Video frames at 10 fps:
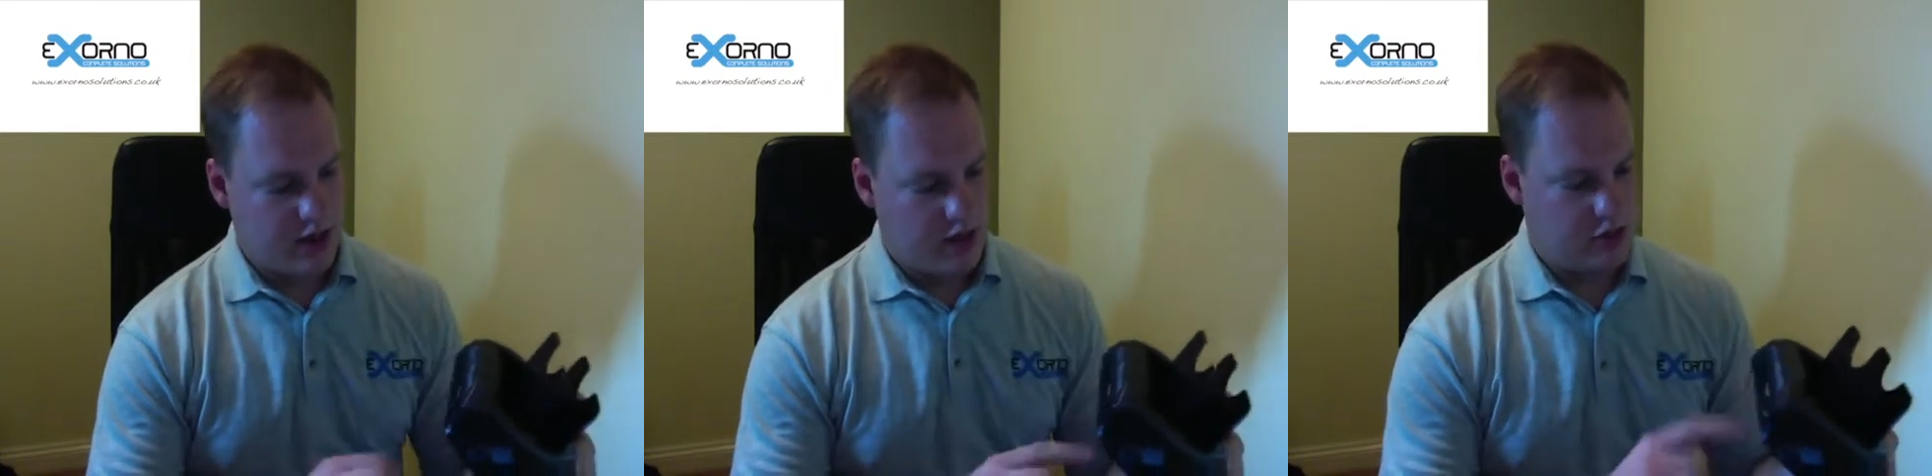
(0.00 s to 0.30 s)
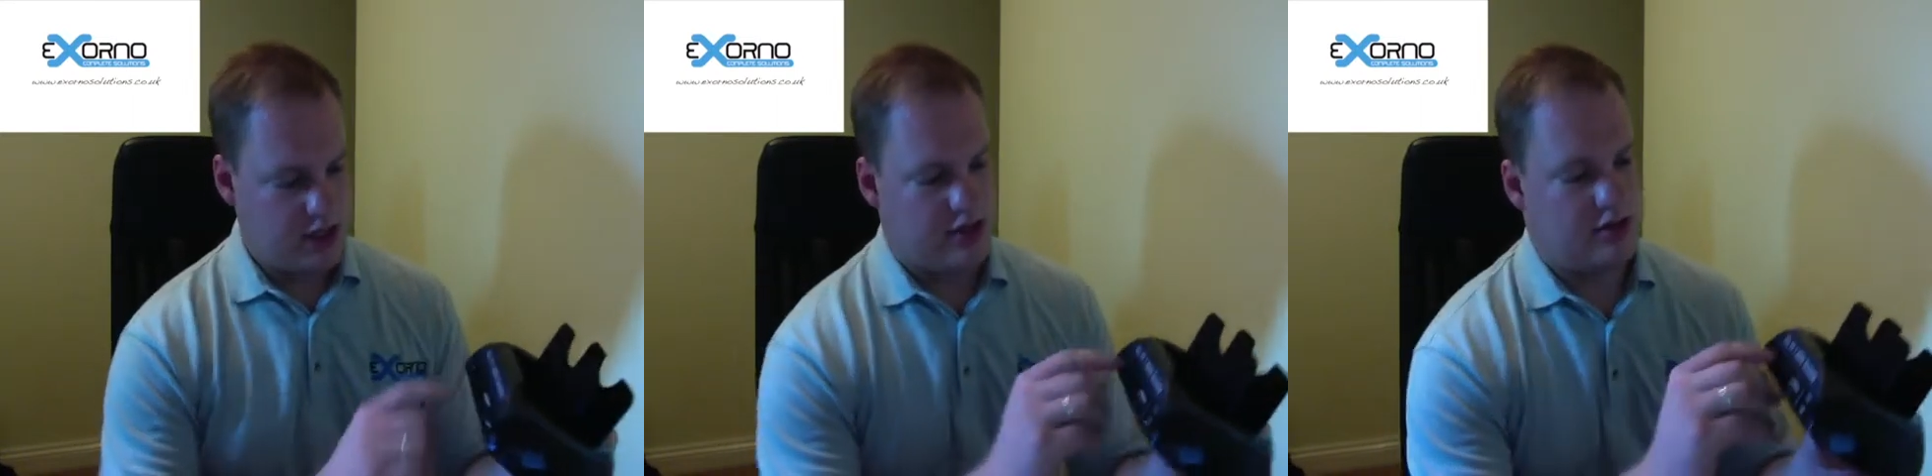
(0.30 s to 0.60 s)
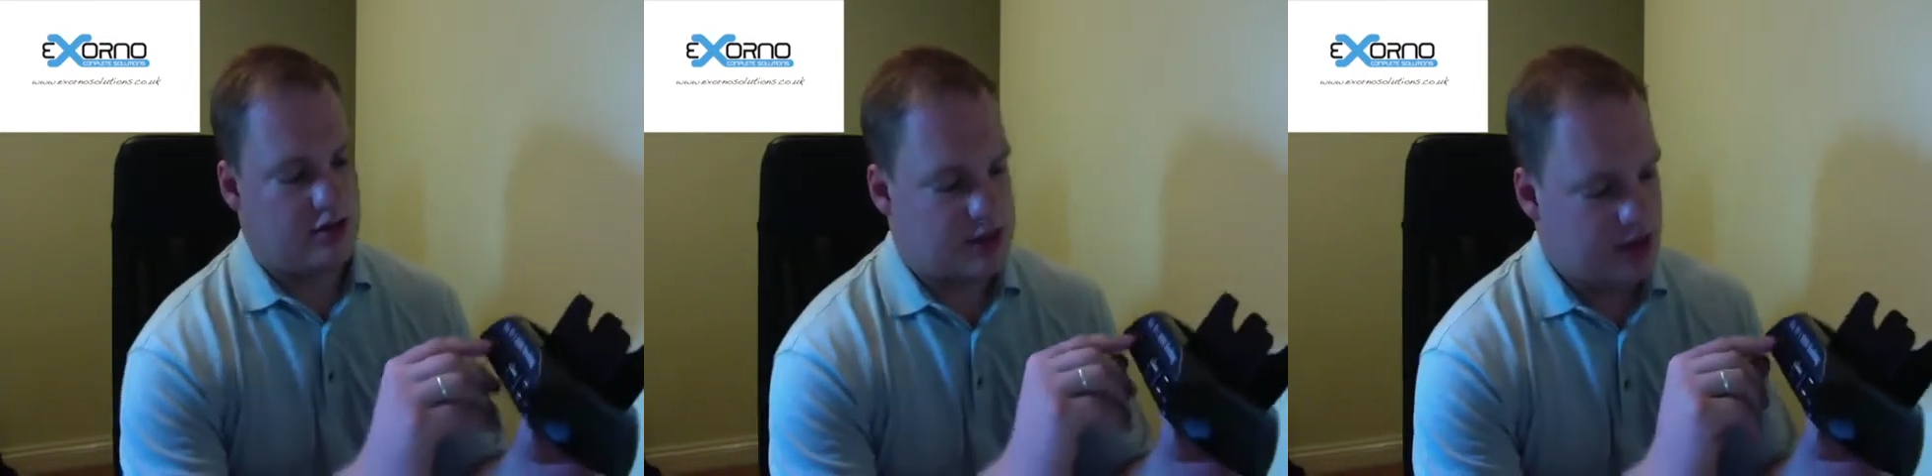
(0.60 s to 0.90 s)
Also has a
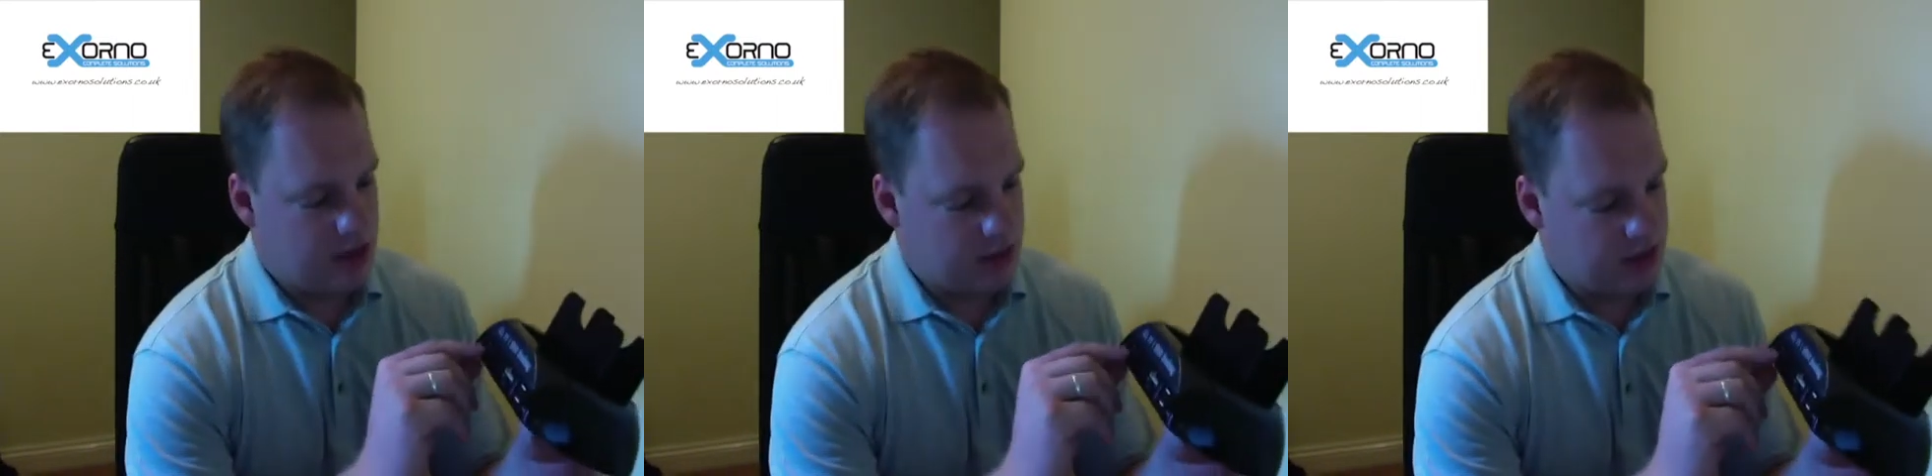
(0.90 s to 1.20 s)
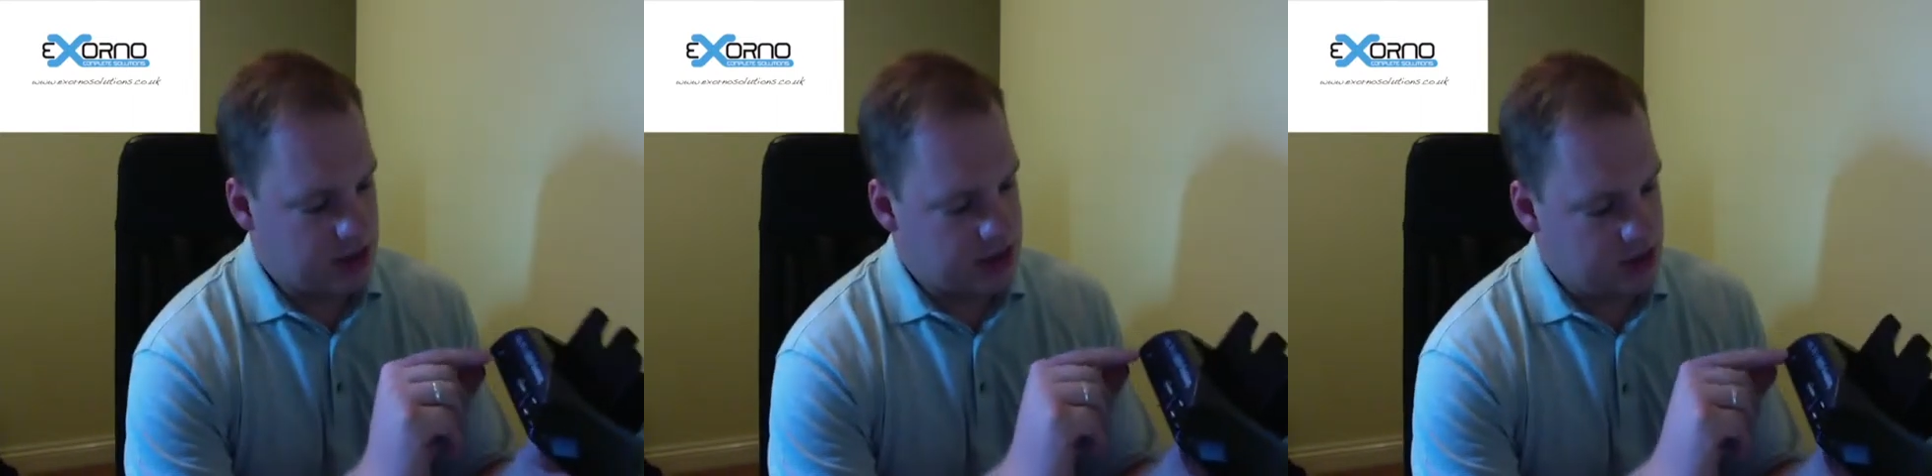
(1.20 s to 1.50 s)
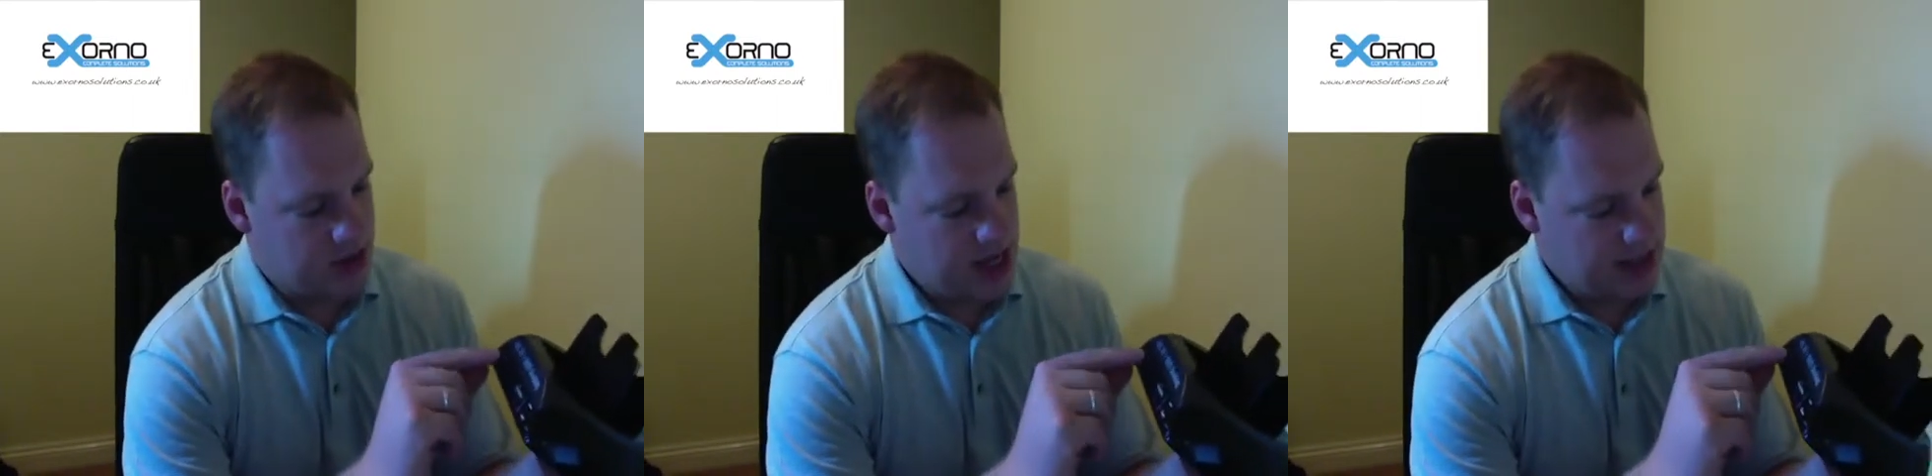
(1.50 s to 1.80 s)
nice card reader, so
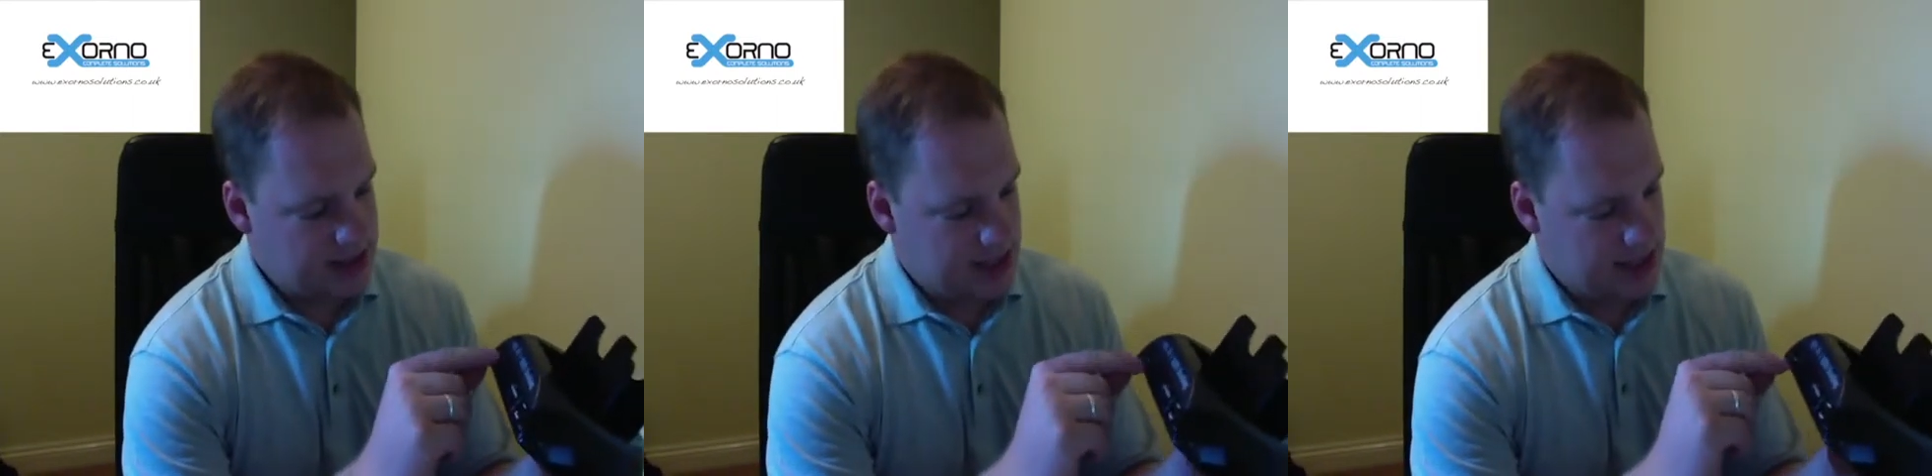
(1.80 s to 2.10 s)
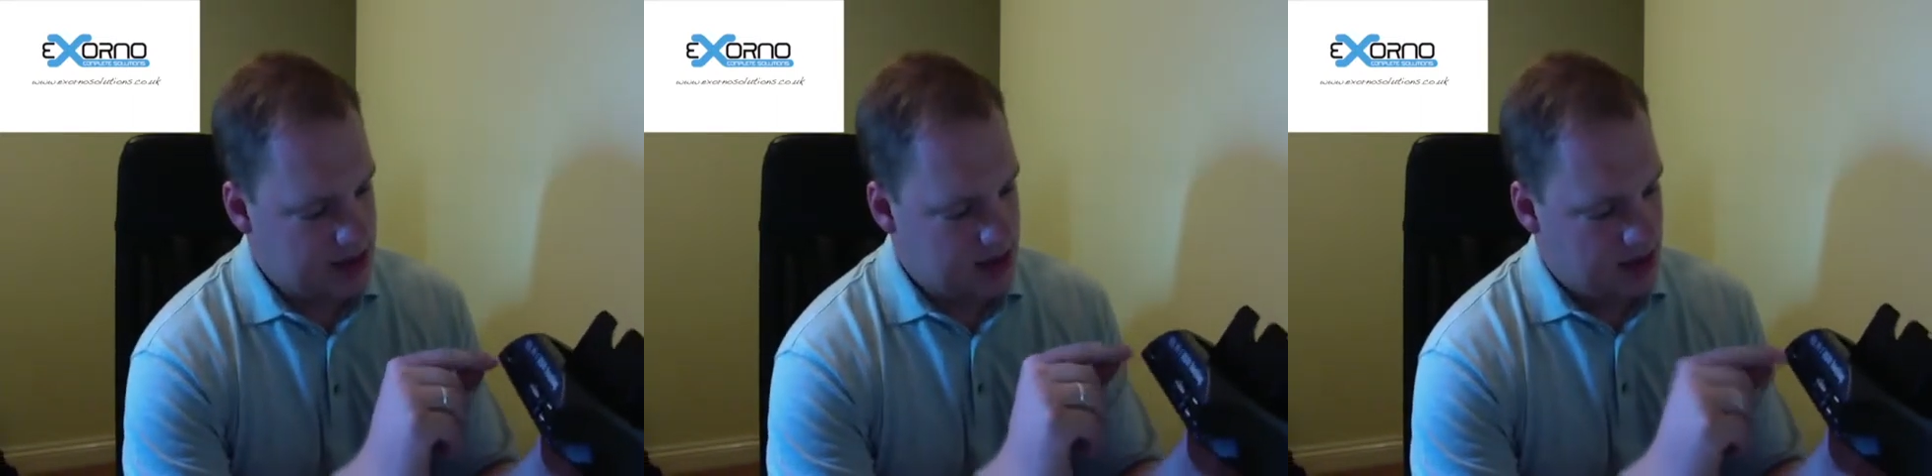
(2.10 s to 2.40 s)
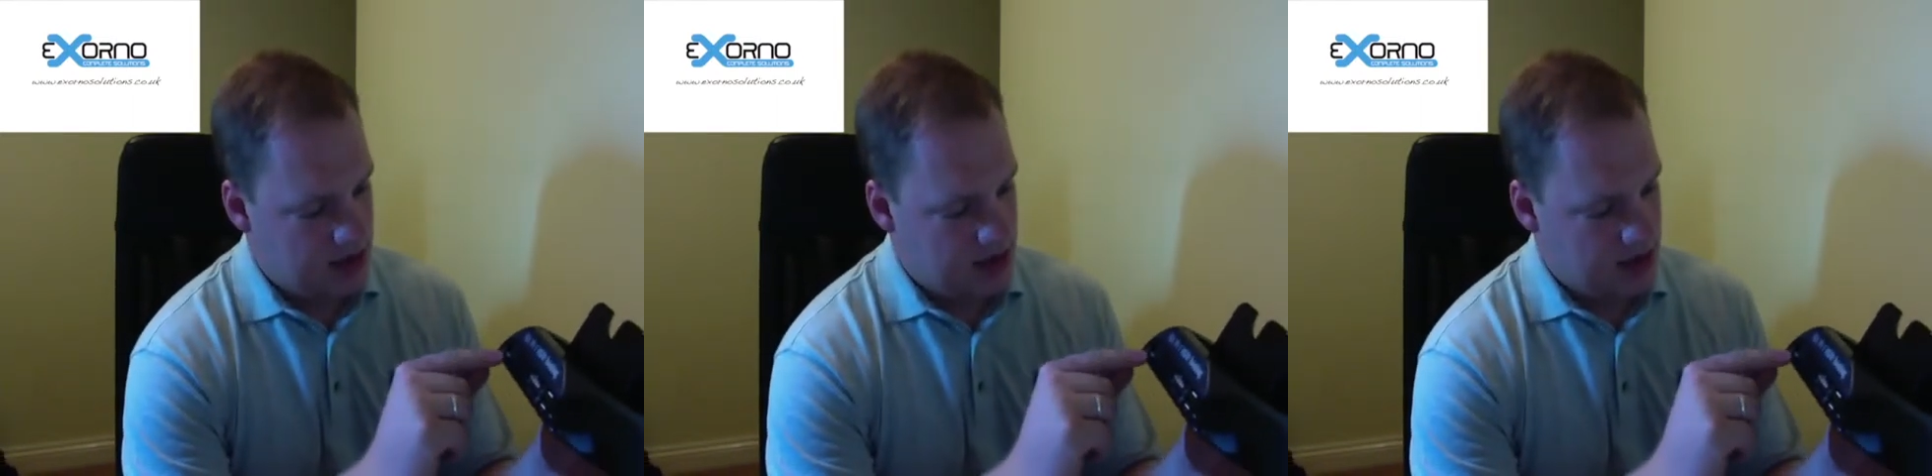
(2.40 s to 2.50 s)
you've got XD,